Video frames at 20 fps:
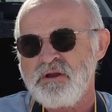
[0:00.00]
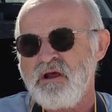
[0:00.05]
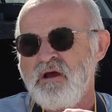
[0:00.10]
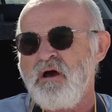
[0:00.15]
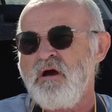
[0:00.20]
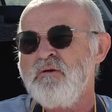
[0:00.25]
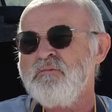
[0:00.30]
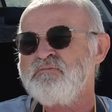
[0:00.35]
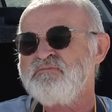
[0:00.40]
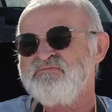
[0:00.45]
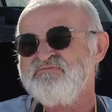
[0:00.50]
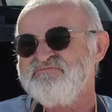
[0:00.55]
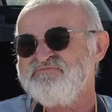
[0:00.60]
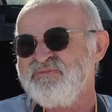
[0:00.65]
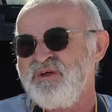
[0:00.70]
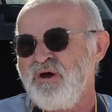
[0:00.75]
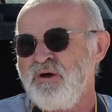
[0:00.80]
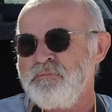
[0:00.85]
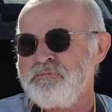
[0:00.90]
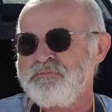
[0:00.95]
Now I
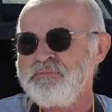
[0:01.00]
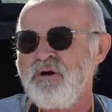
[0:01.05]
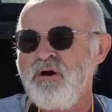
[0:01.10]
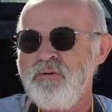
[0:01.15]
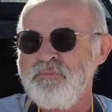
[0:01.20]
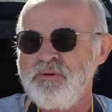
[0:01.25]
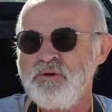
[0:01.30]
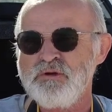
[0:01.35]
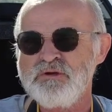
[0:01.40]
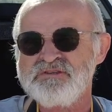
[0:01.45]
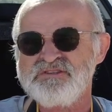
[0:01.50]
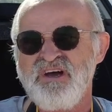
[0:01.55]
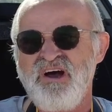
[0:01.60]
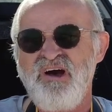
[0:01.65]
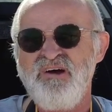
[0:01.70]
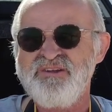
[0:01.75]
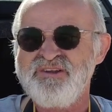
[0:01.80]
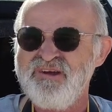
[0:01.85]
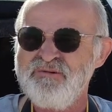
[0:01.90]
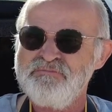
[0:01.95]
I, I'll be honest,
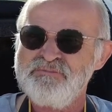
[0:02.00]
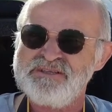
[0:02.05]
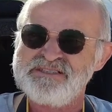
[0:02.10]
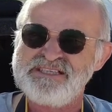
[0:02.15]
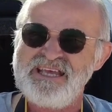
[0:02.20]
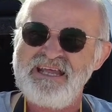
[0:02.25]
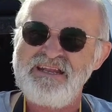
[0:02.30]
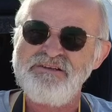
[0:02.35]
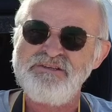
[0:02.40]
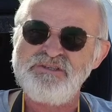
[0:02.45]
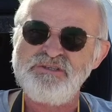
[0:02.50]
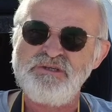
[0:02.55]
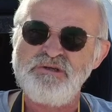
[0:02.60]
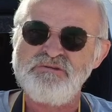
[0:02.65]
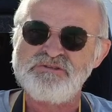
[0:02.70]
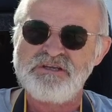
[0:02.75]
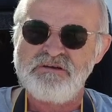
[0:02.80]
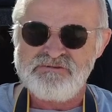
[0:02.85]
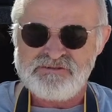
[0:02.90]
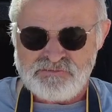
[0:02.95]
I don't pretend to
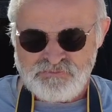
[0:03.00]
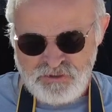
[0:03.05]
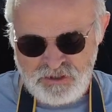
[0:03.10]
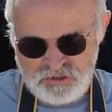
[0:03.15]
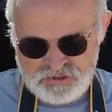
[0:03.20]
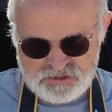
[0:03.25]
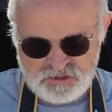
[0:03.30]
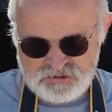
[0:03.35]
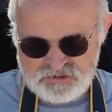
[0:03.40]
use those much.